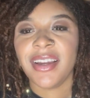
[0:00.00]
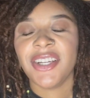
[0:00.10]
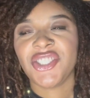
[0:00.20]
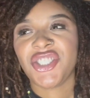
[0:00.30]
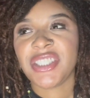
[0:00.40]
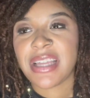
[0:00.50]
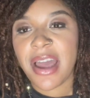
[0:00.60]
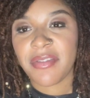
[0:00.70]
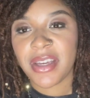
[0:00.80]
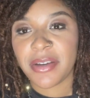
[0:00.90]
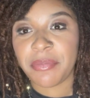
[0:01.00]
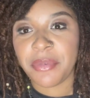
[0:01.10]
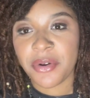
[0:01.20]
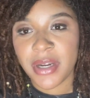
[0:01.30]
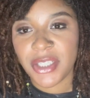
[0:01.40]
She's having a
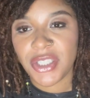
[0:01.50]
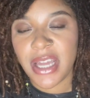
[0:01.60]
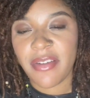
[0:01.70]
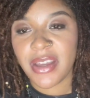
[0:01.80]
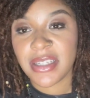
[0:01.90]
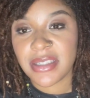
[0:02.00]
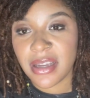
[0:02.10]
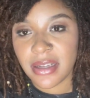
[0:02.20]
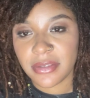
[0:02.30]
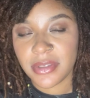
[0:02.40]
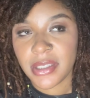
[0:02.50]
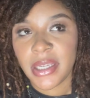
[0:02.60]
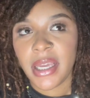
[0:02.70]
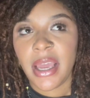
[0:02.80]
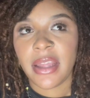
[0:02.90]
boy, she's having a son.
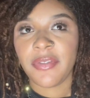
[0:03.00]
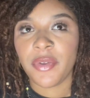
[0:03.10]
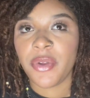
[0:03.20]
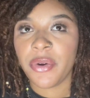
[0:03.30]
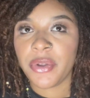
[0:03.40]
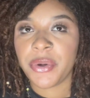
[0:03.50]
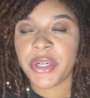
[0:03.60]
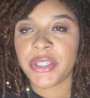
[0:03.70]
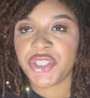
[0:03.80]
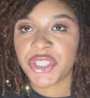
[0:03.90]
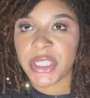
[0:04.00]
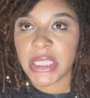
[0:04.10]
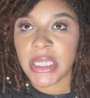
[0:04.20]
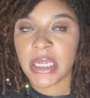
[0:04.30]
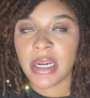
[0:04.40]
And if you don't know her
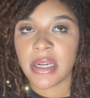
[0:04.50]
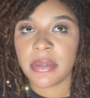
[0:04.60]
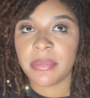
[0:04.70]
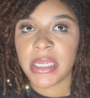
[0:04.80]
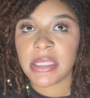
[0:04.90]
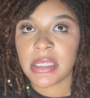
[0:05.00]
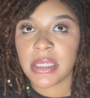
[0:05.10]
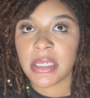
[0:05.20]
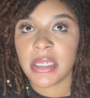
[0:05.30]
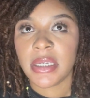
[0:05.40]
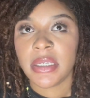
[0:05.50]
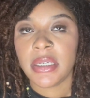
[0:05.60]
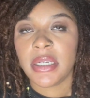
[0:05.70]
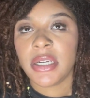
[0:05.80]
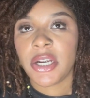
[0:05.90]
journey, basically
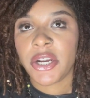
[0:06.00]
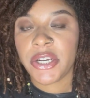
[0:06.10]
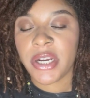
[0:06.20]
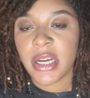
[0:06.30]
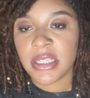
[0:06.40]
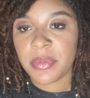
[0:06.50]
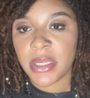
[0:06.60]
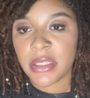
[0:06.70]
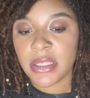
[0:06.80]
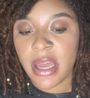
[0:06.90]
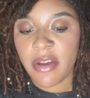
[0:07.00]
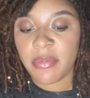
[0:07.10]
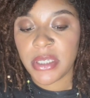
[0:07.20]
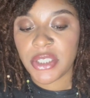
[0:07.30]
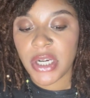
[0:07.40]
her and her husband have
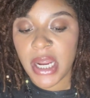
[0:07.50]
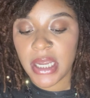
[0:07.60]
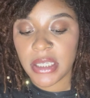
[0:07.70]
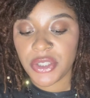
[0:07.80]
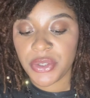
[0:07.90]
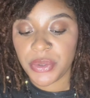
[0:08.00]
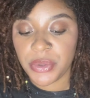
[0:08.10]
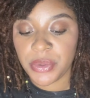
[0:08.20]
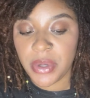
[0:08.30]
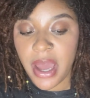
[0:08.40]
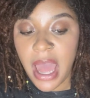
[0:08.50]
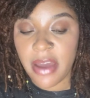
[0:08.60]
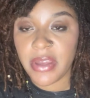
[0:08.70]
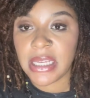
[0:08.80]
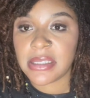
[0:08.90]
been trying to
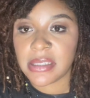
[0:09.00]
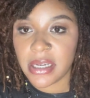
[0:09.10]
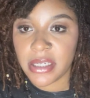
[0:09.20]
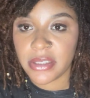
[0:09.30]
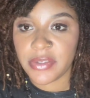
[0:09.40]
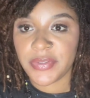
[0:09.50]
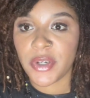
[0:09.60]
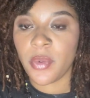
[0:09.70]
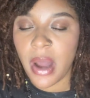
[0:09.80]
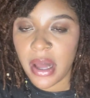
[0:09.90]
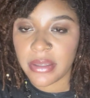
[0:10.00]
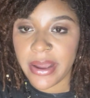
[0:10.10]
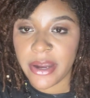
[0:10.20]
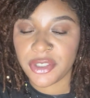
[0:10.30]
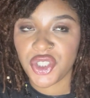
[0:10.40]
have a son for a while
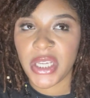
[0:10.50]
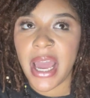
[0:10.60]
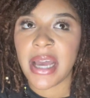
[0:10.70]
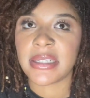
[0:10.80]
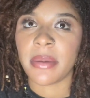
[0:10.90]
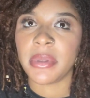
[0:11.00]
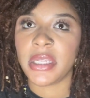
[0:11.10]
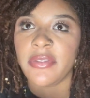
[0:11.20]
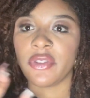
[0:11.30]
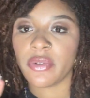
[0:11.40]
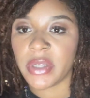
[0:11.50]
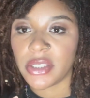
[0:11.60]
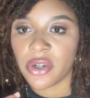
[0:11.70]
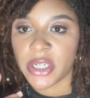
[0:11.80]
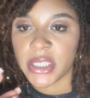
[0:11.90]
now. She has, I believe, 3
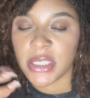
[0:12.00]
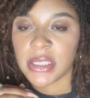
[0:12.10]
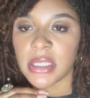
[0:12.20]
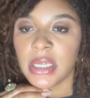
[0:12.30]
daughters.